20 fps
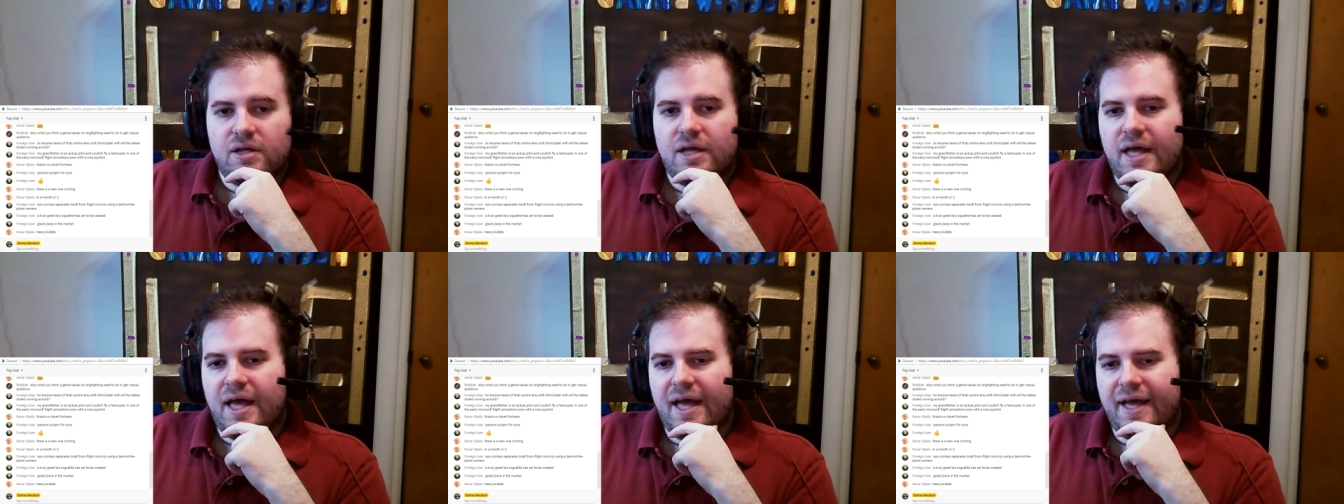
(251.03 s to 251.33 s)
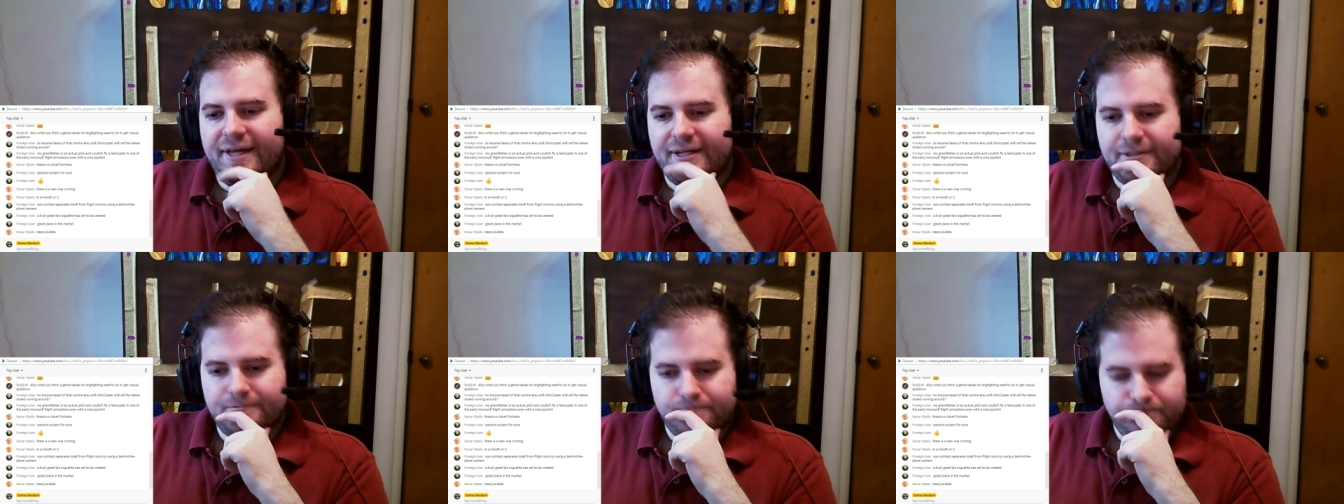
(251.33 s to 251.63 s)

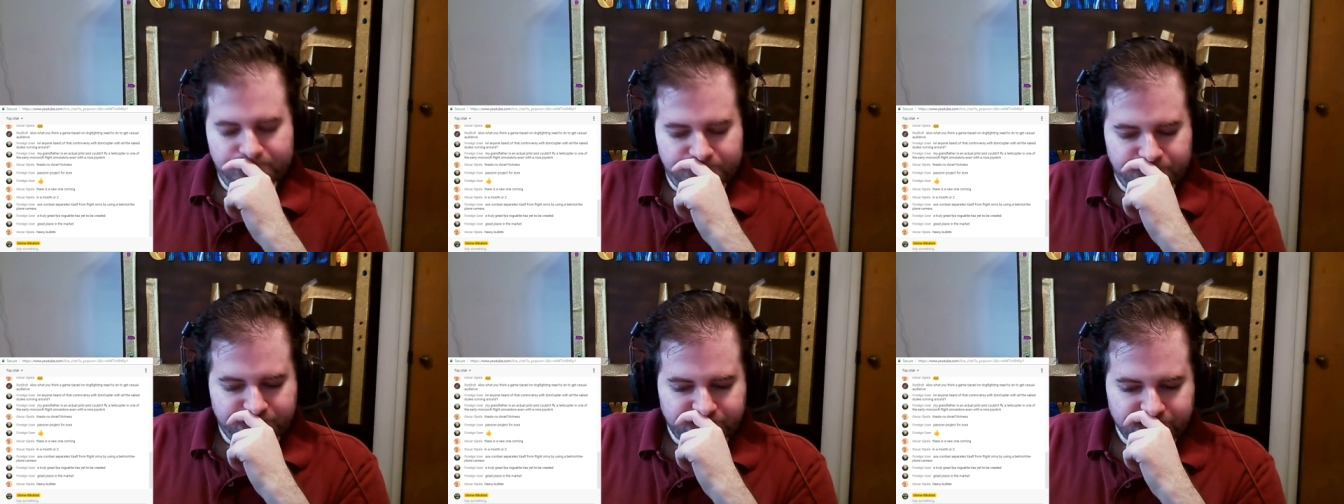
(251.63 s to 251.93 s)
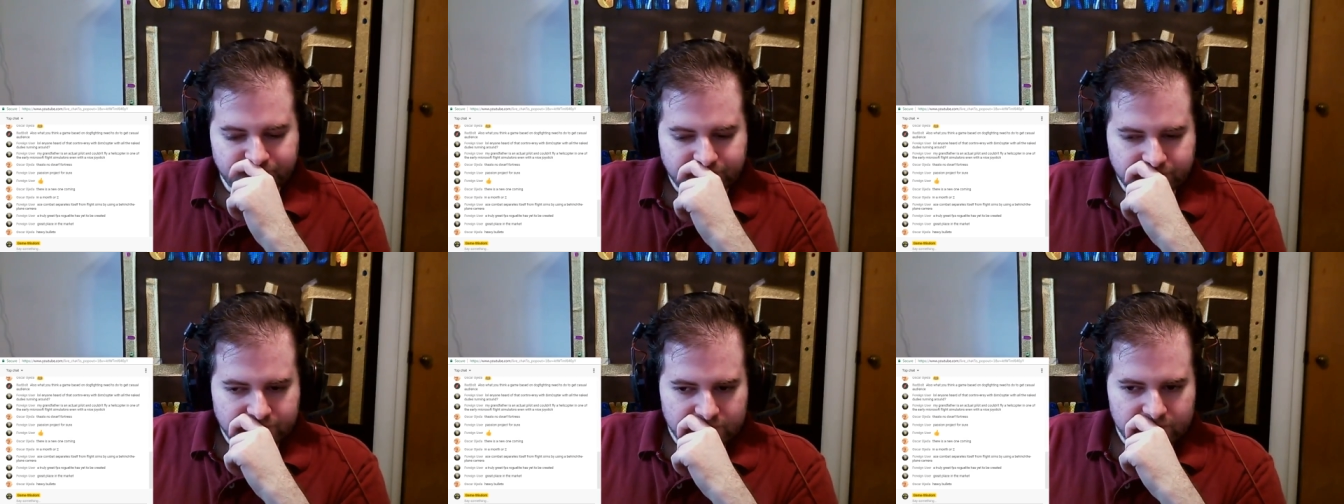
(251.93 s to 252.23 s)
And,
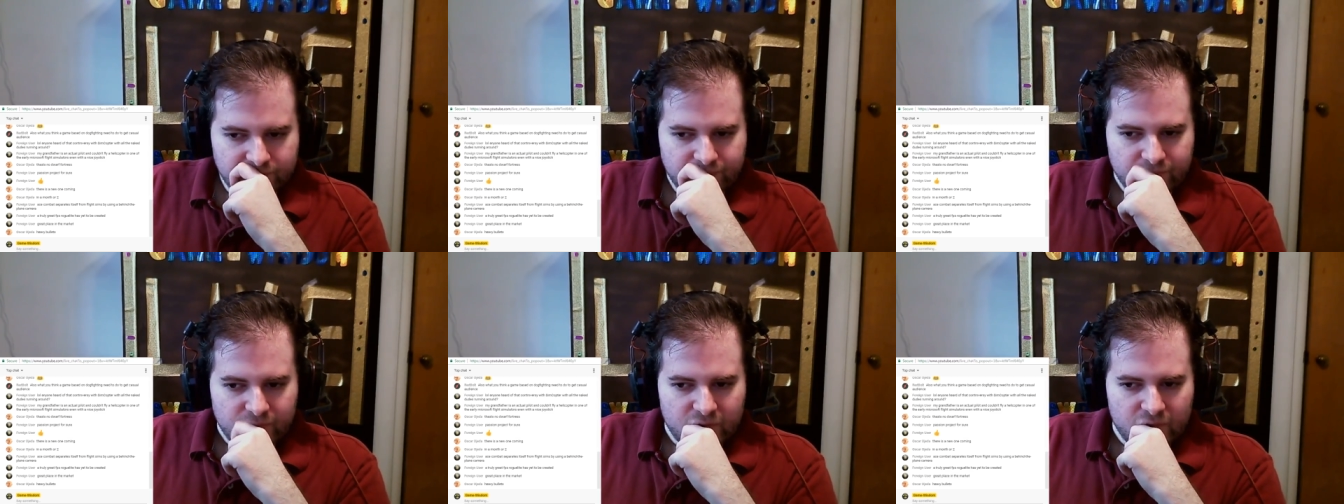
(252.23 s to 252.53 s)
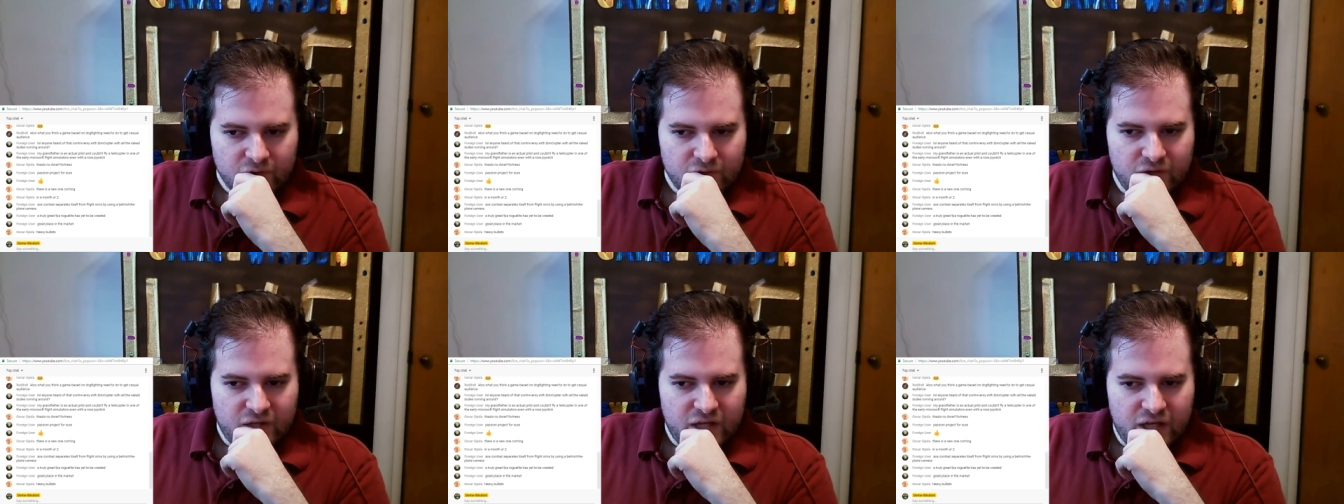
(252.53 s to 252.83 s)

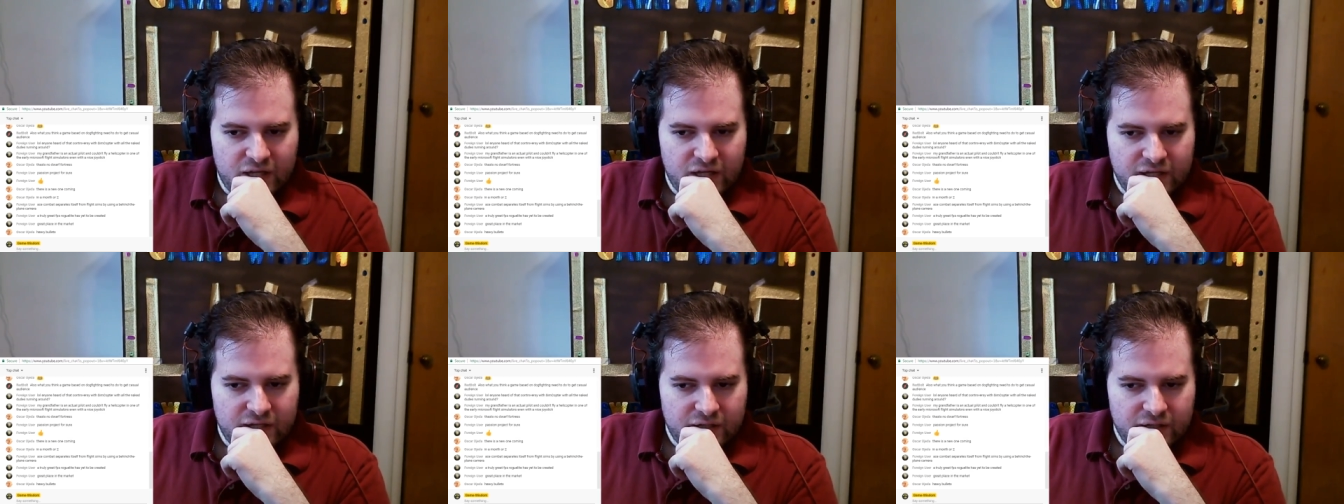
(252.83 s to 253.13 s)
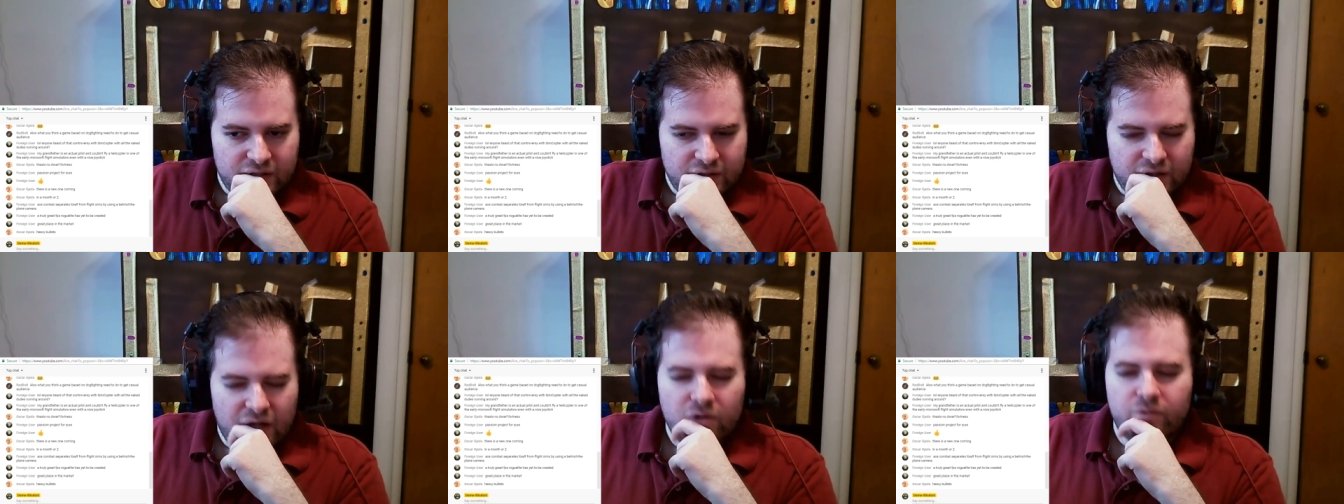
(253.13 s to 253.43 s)

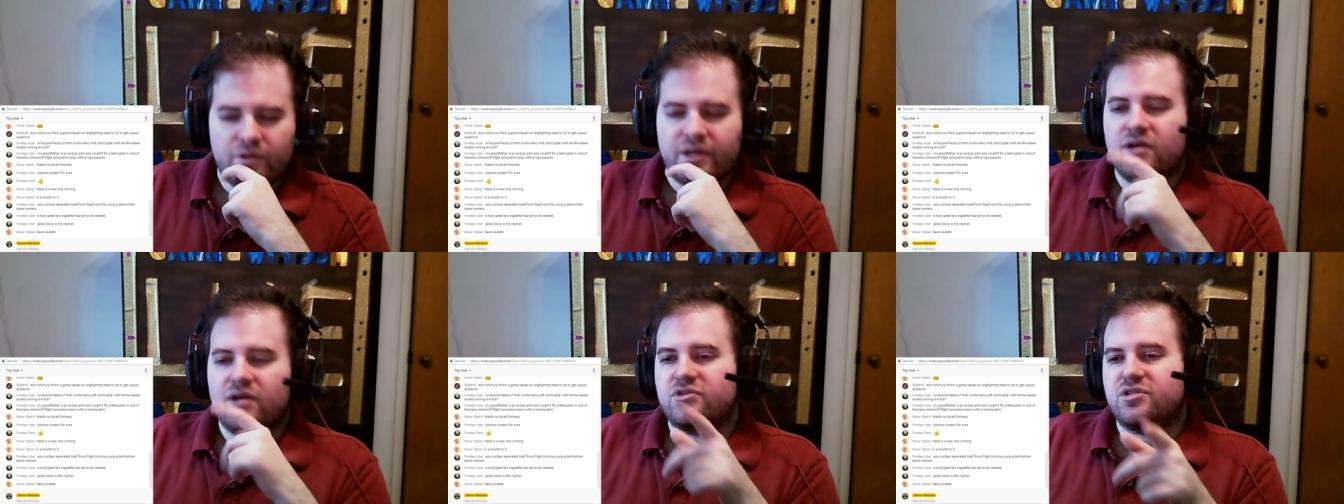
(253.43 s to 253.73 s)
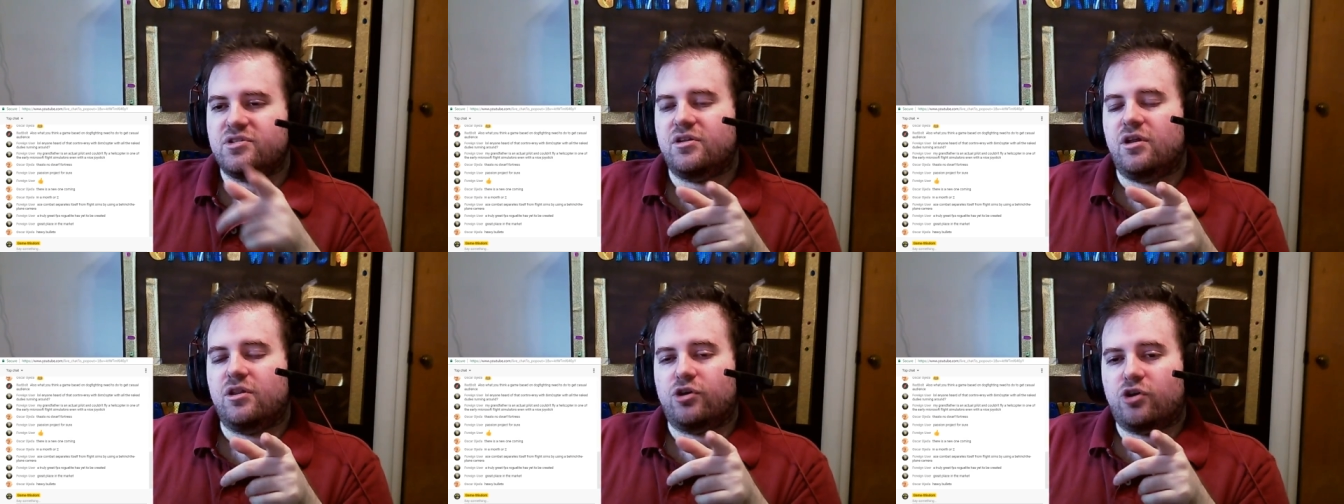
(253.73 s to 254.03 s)
uh, oh, here's
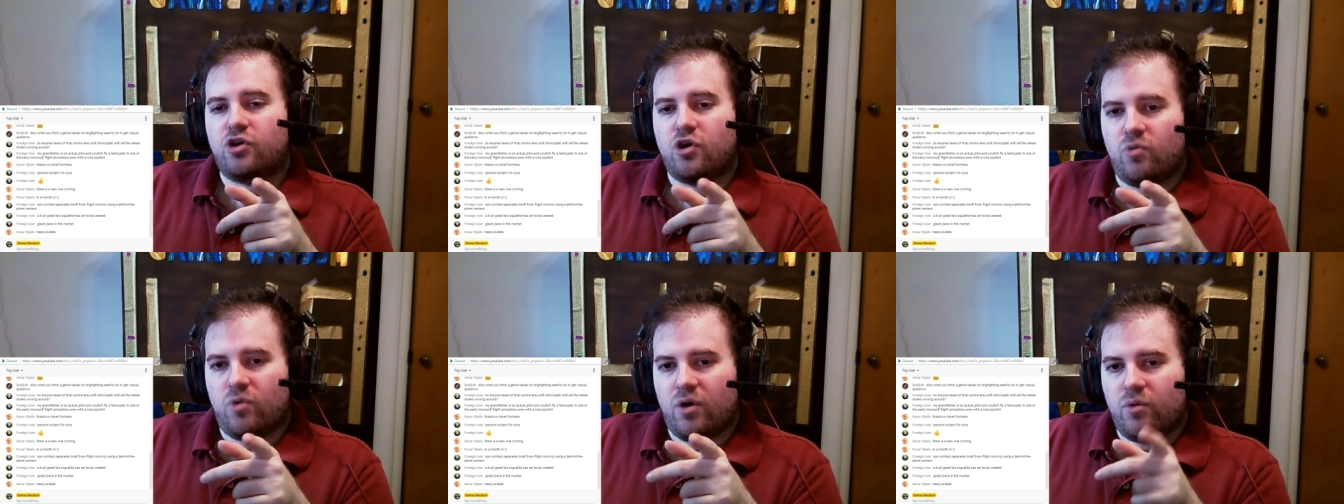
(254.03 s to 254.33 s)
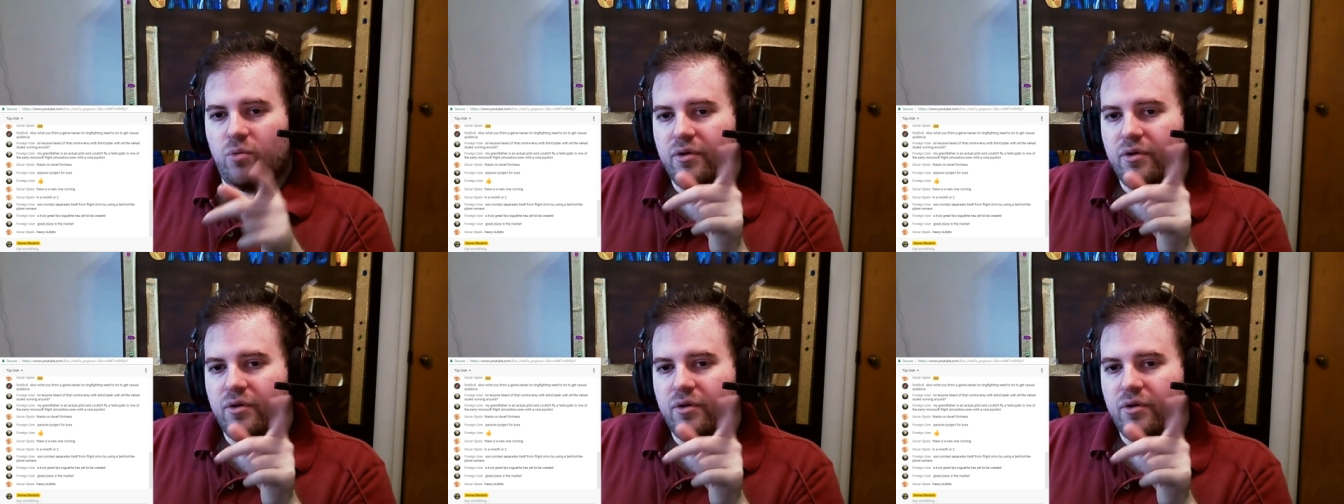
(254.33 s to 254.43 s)
another good one.